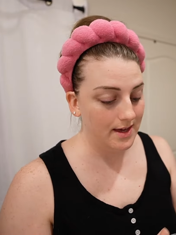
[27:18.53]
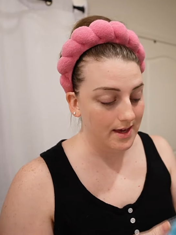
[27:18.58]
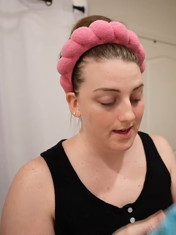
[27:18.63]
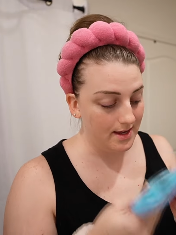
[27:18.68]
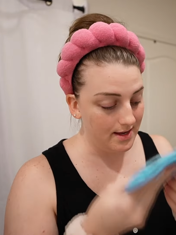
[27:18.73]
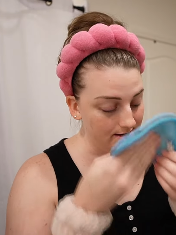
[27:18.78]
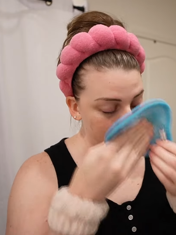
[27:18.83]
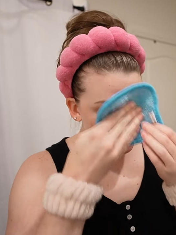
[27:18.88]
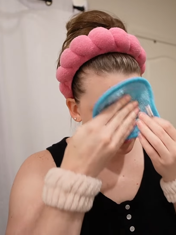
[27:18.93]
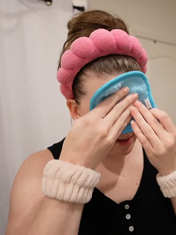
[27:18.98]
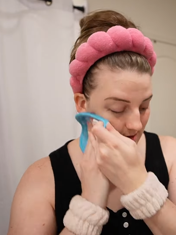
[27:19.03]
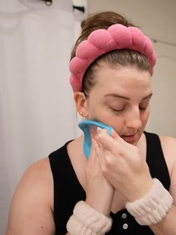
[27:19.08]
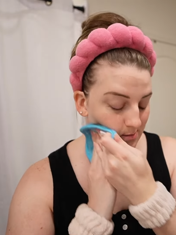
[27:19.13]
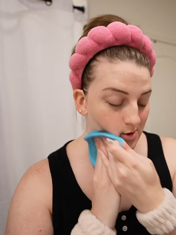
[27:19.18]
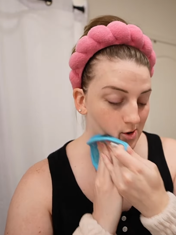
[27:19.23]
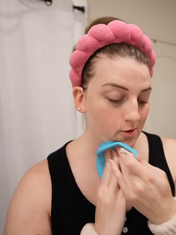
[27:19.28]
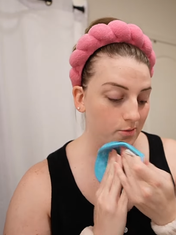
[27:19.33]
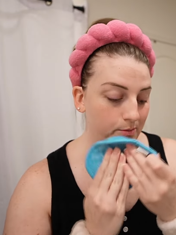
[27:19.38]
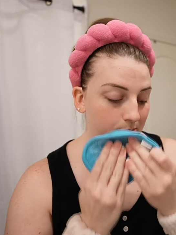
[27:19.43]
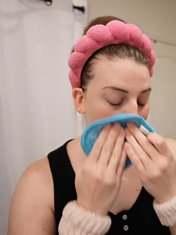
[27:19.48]
and I'm
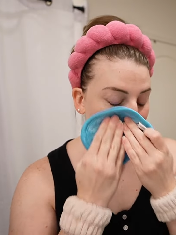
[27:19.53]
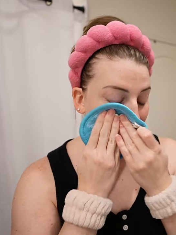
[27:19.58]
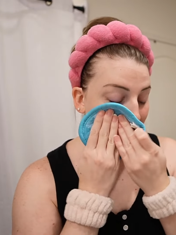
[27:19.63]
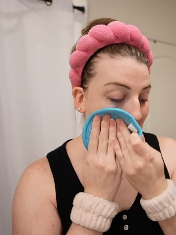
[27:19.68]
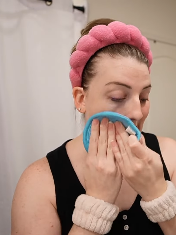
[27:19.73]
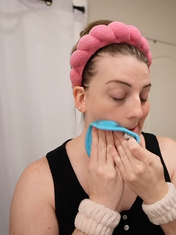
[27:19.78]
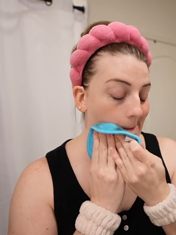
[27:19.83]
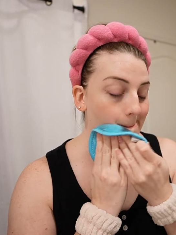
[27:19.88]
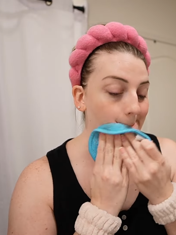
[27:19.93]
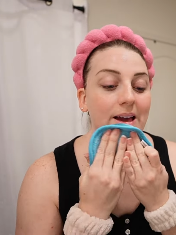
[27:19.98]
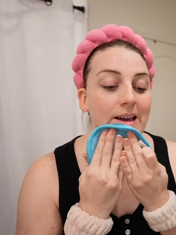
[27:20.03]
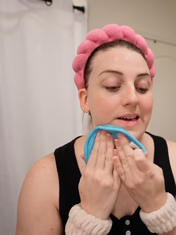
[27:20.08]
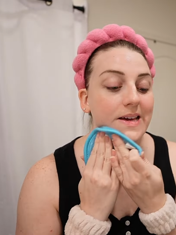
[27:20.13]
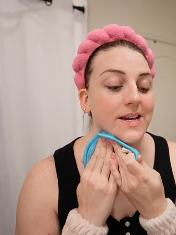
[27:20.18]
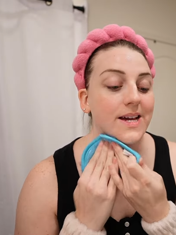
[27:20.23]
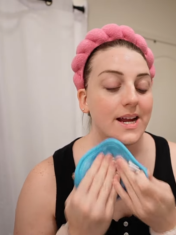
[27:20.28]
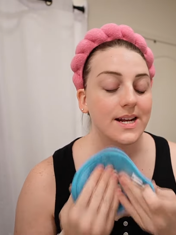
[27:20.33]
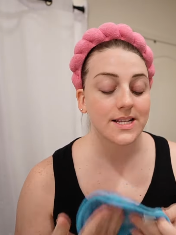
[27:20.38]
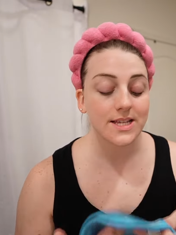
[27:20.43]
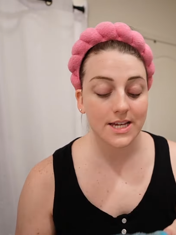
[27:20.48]
hoping that I can
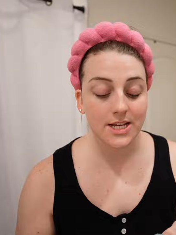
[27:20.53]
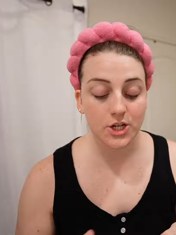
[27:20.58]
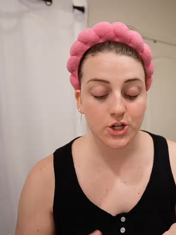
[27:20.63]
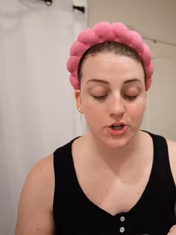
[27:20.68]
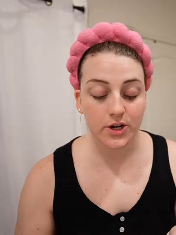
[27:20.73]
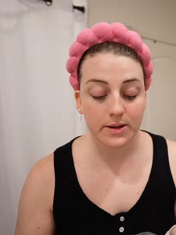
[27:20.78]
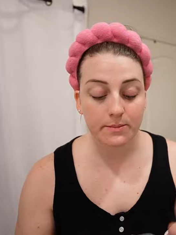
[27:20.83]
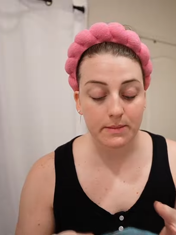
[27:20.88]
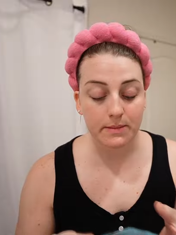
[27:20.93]
kind of like trick